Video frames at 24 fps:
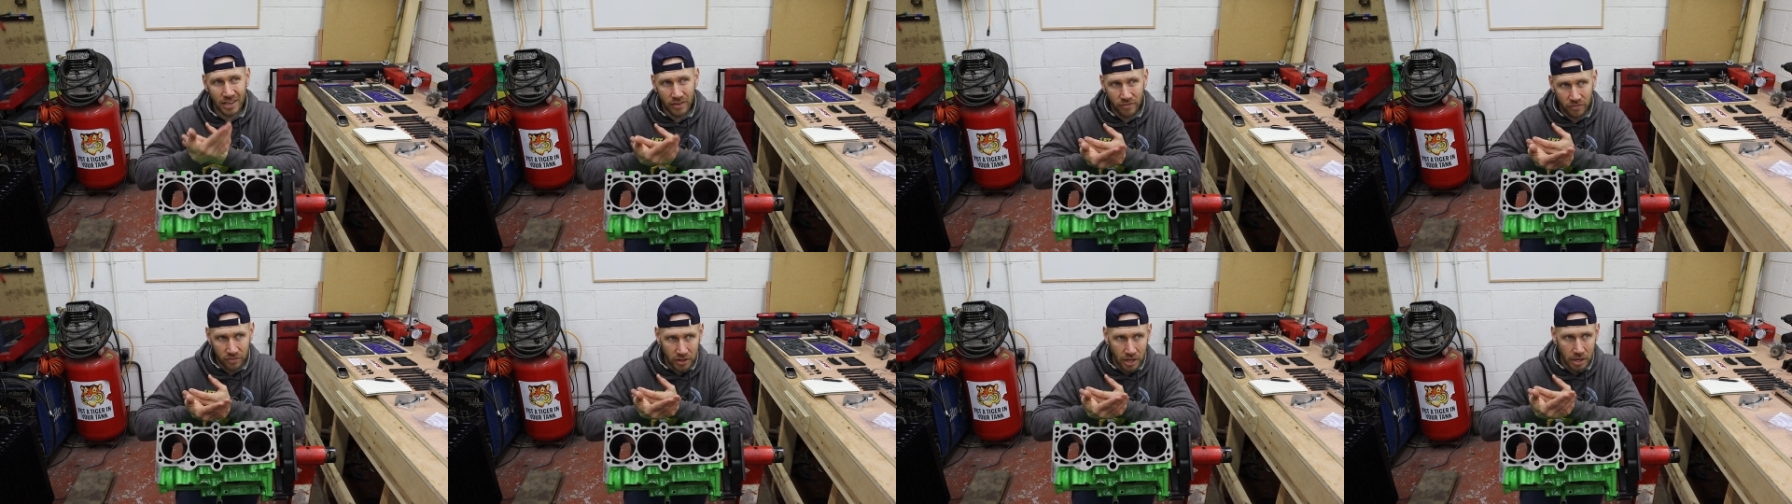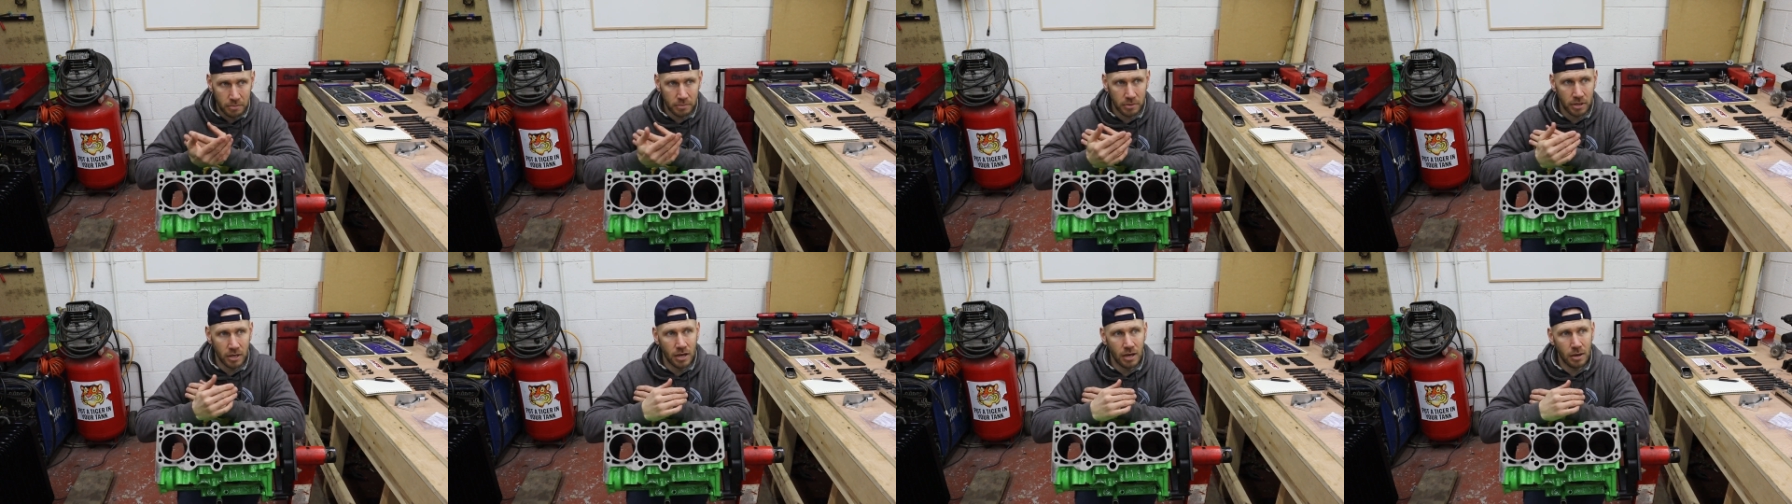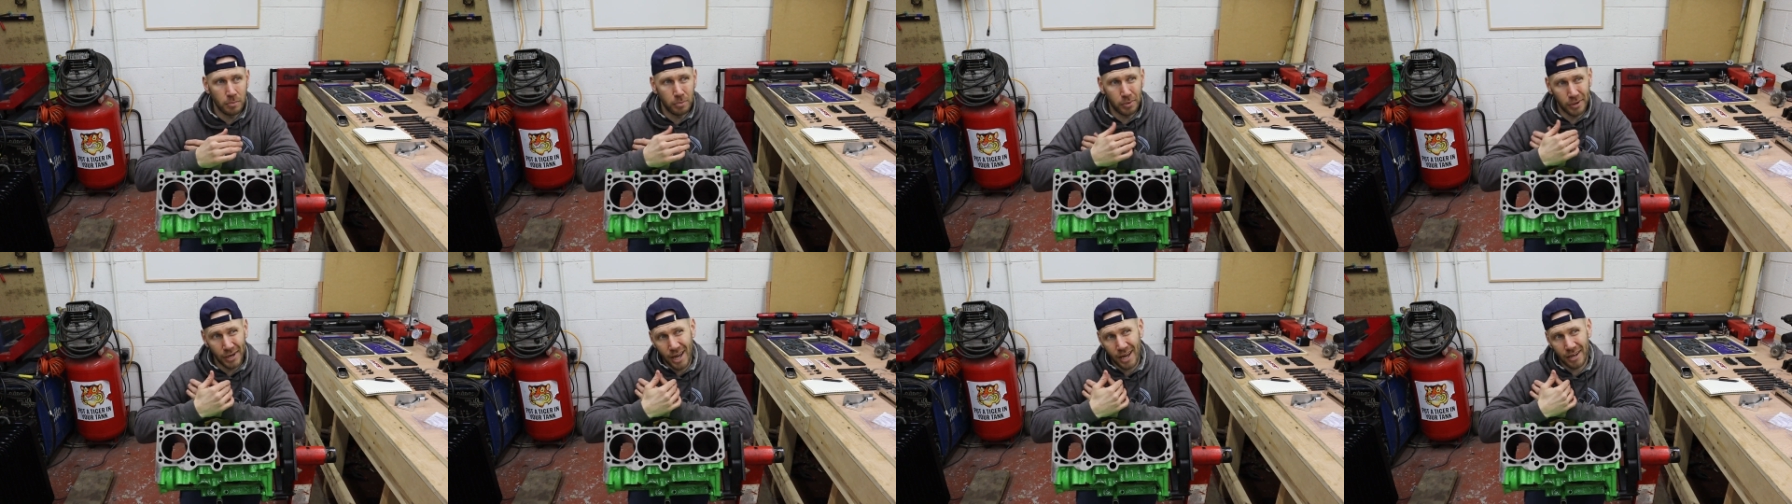given them,
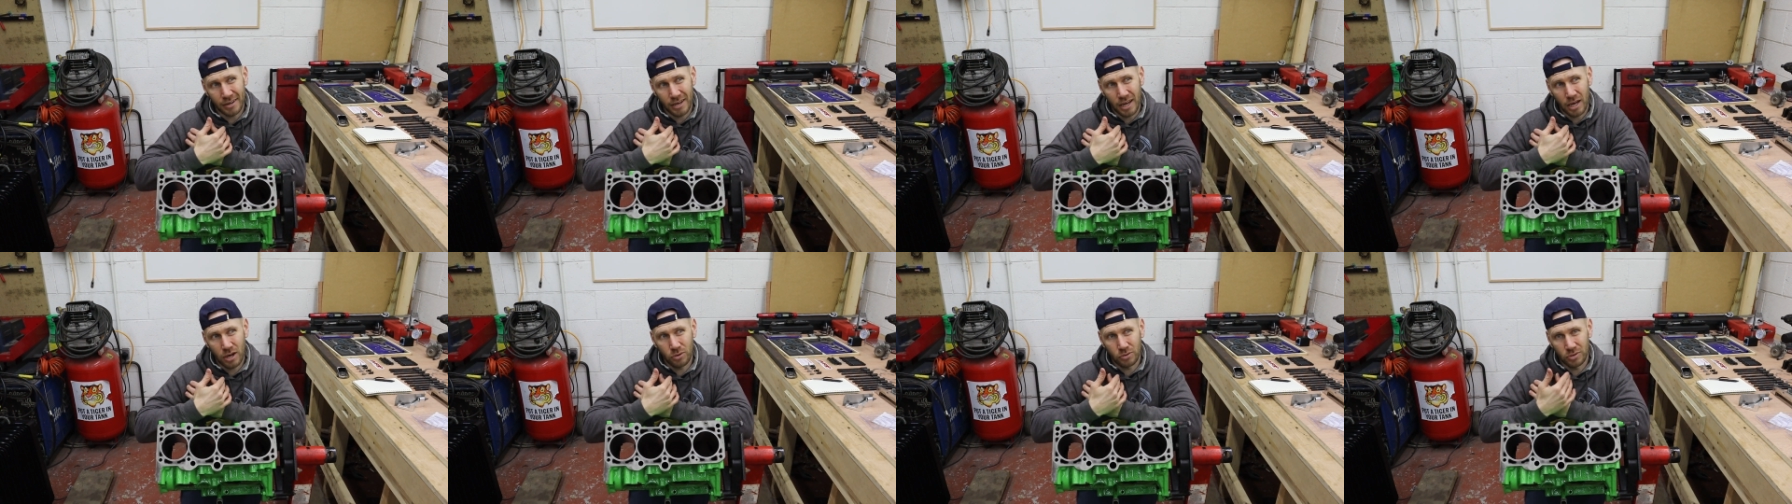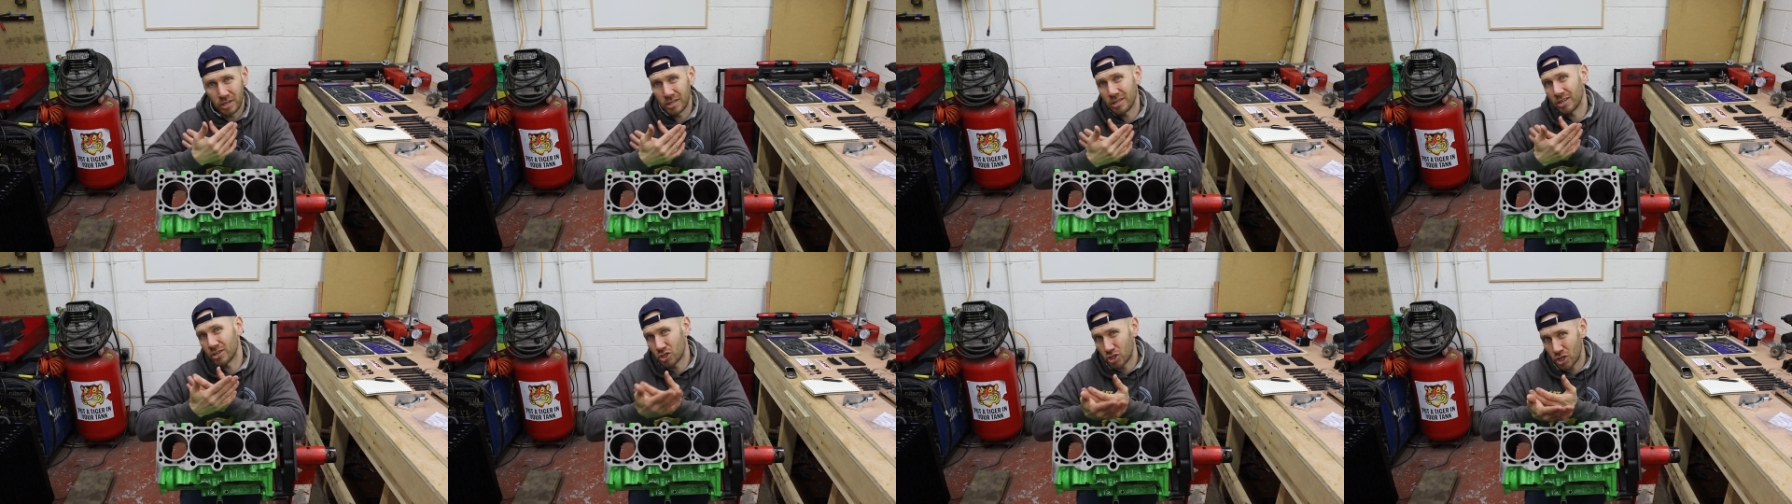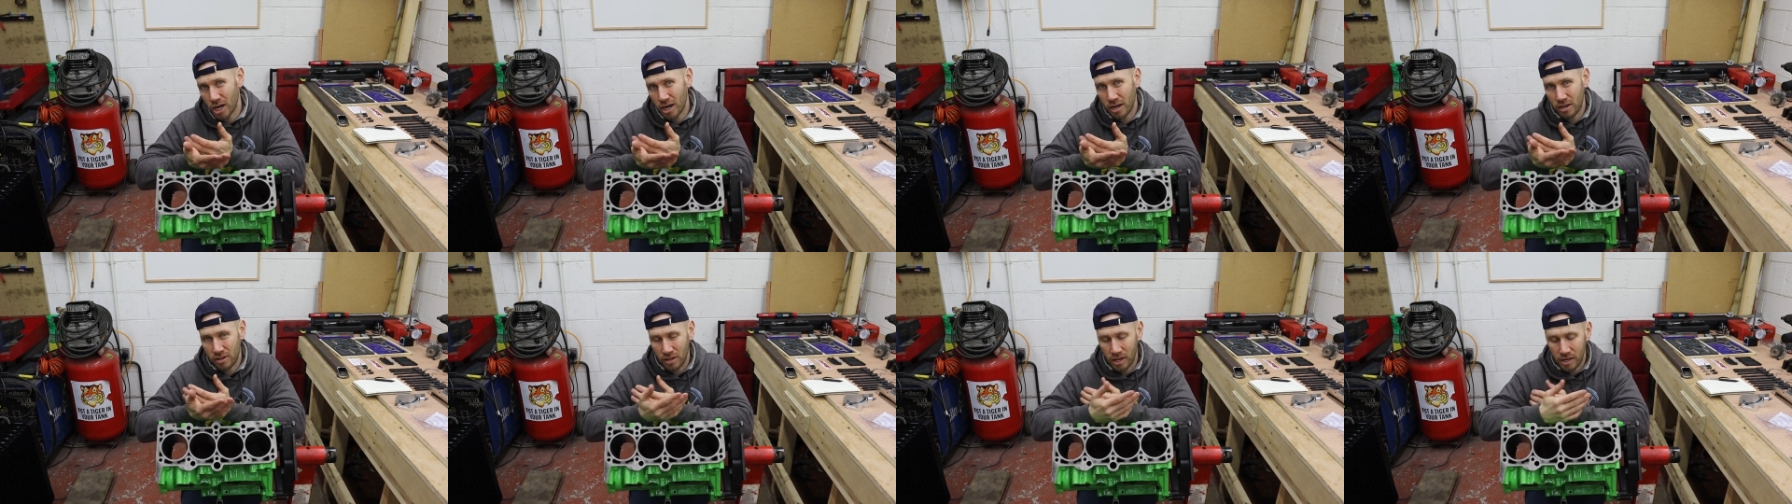but I now need to
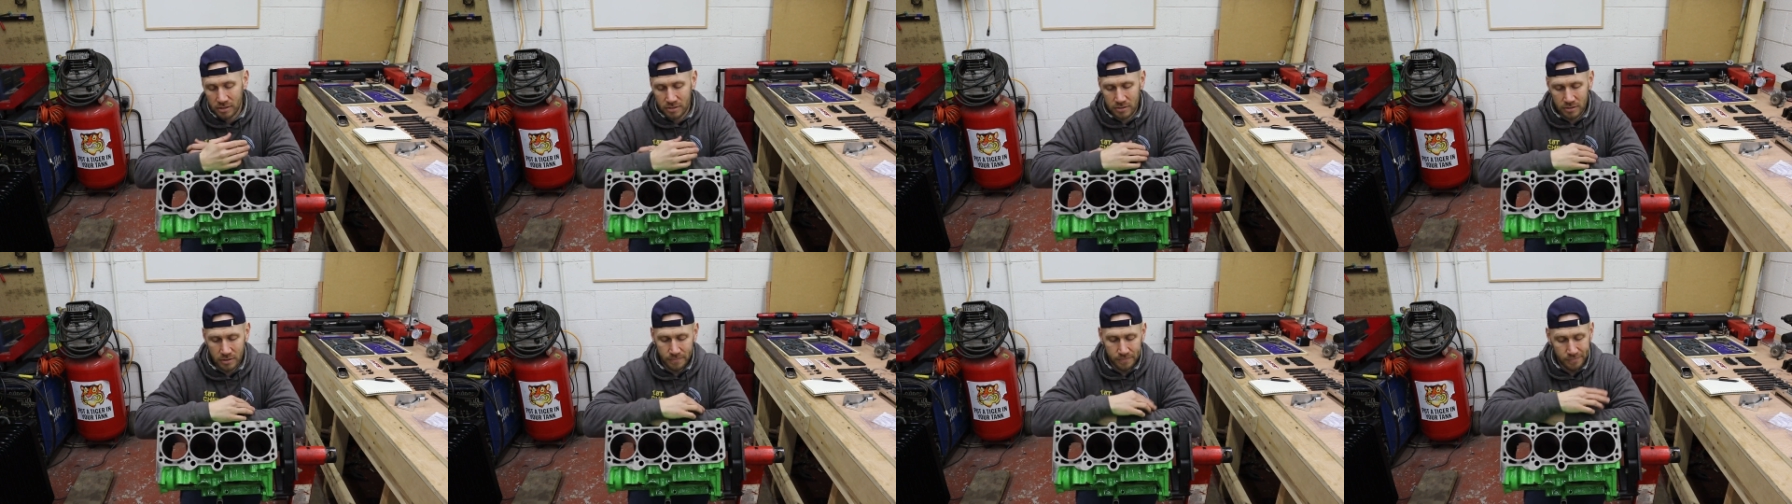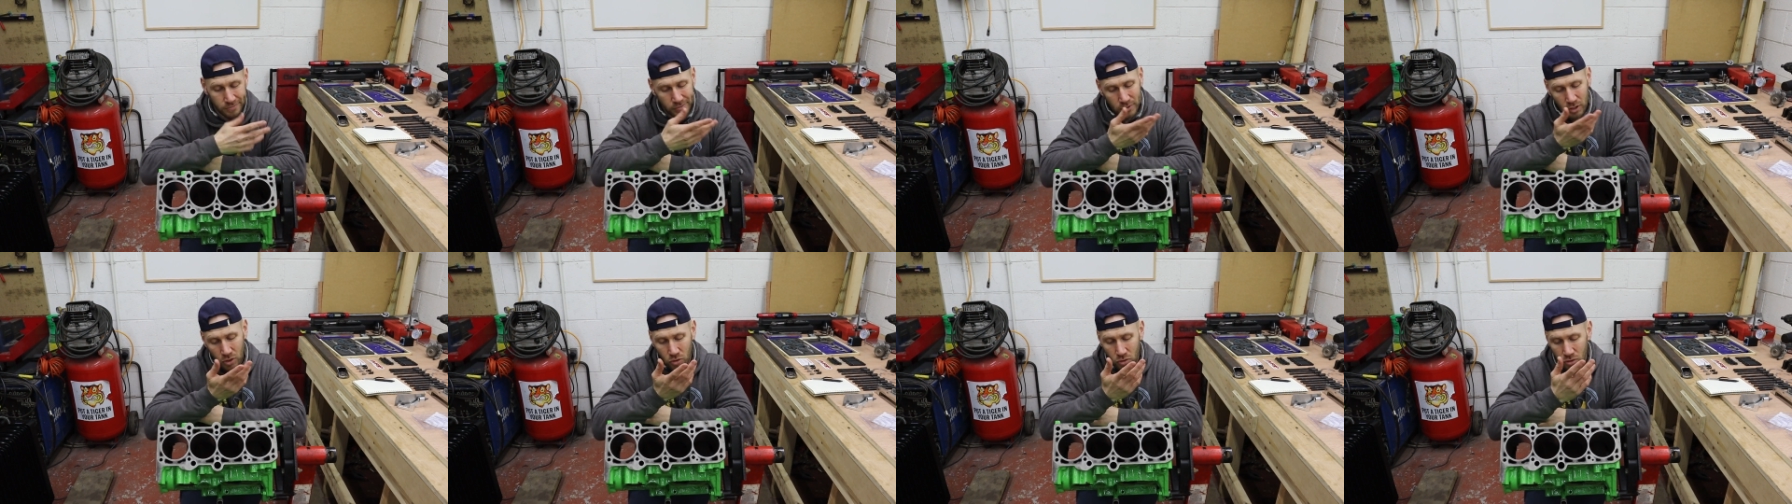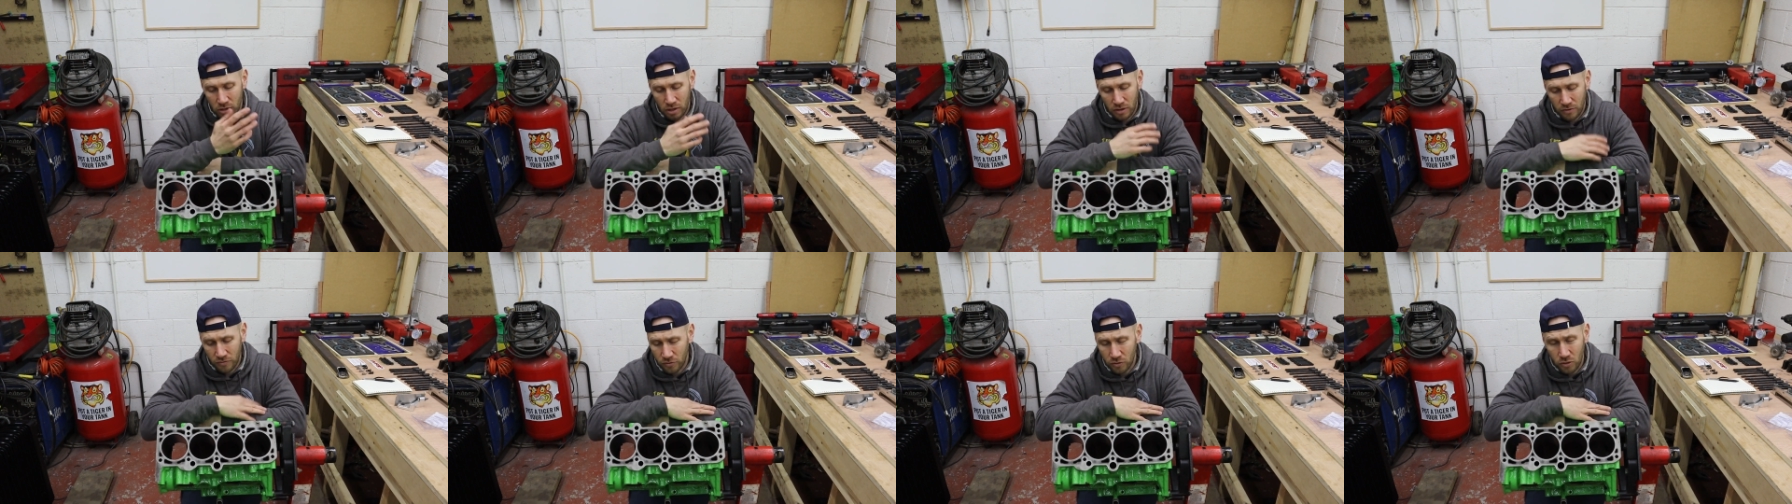check that.
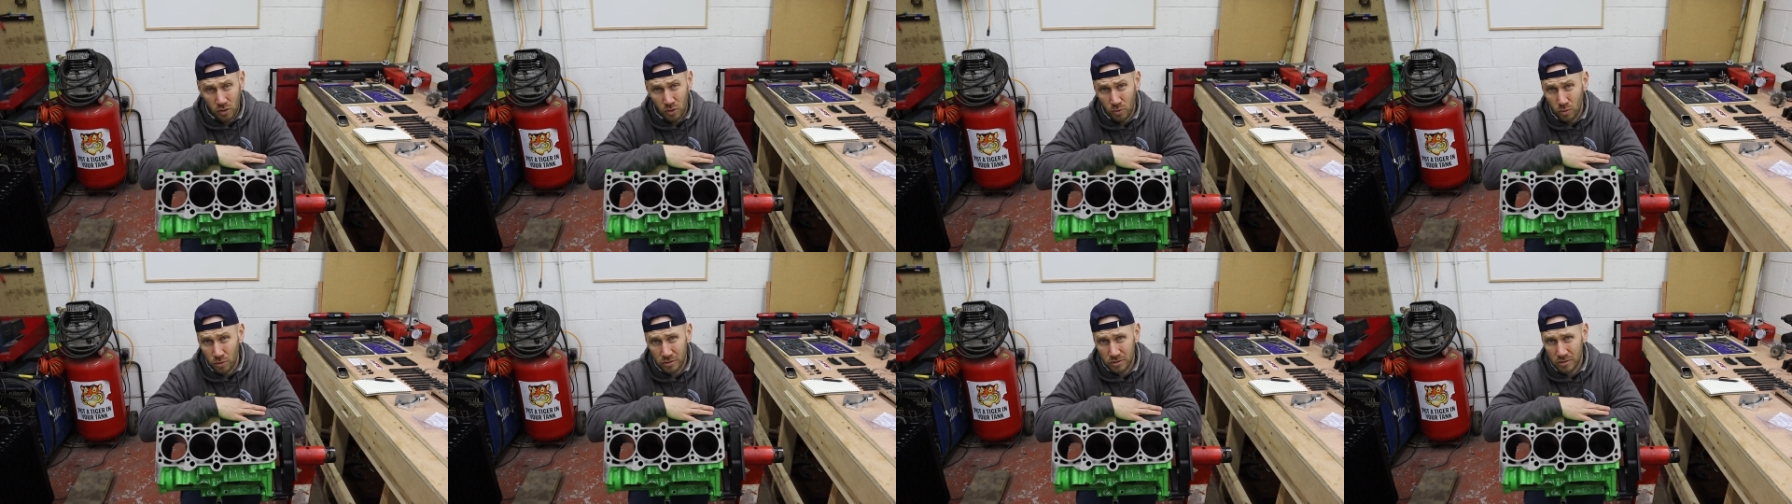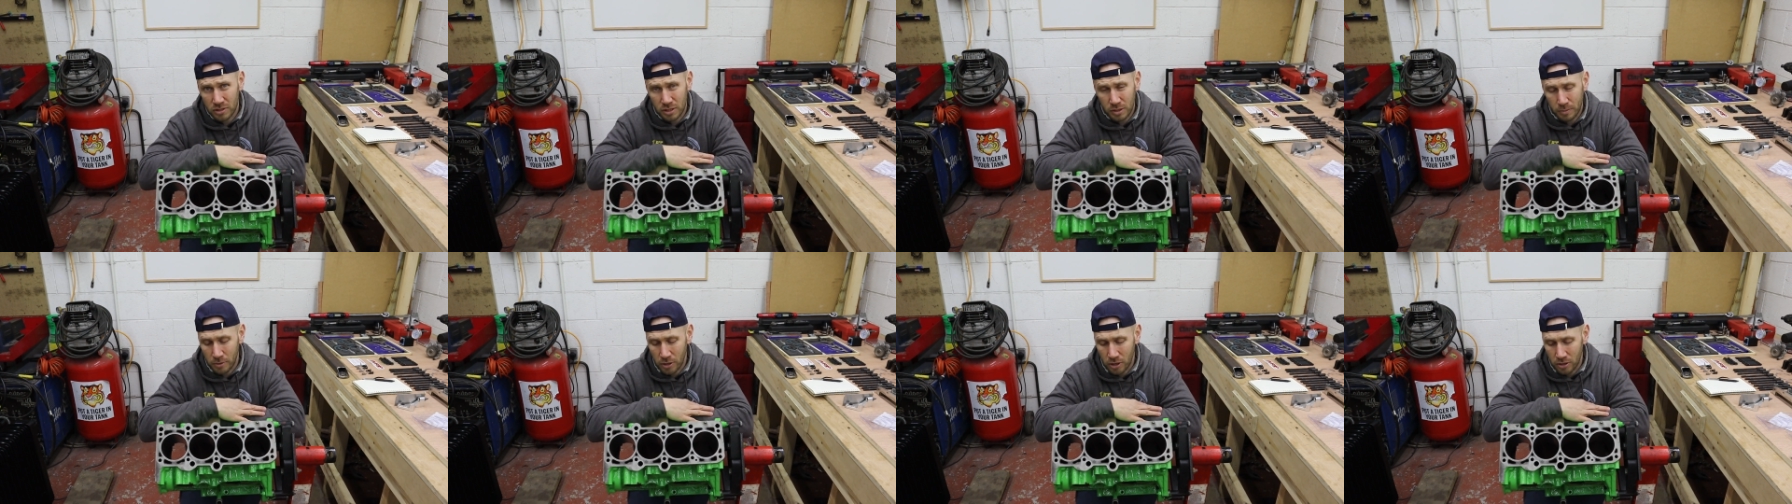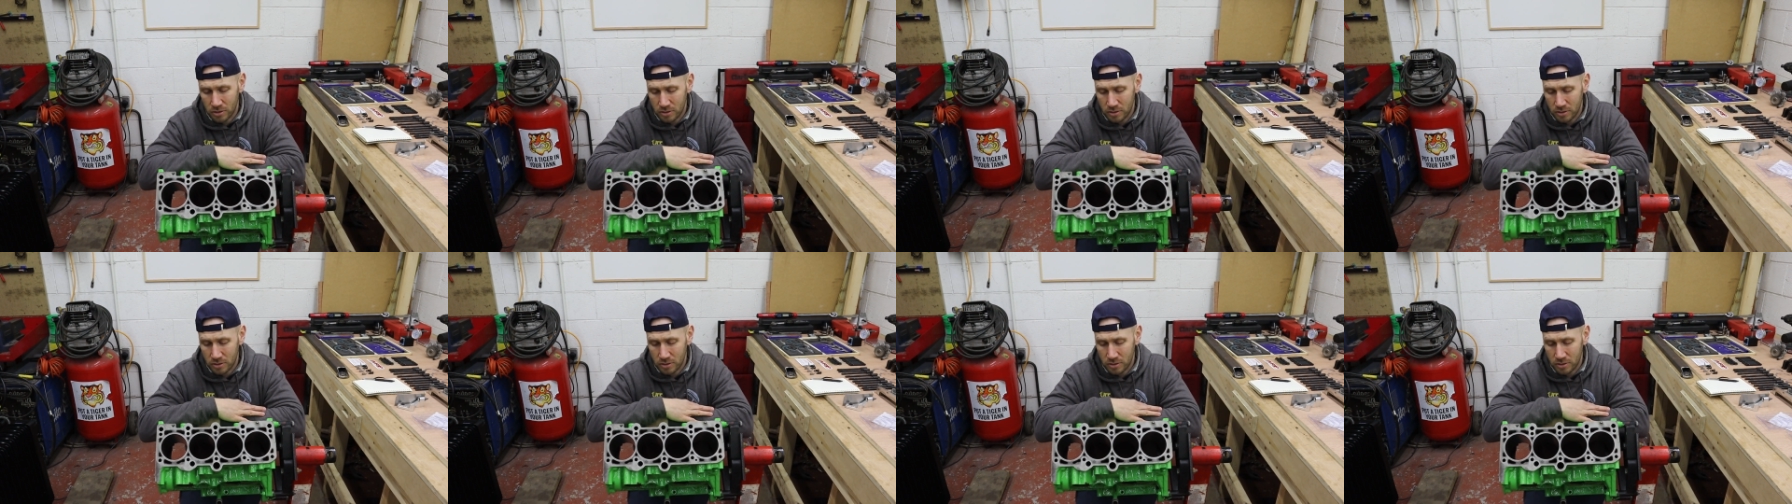Only a fool wouldn't, to be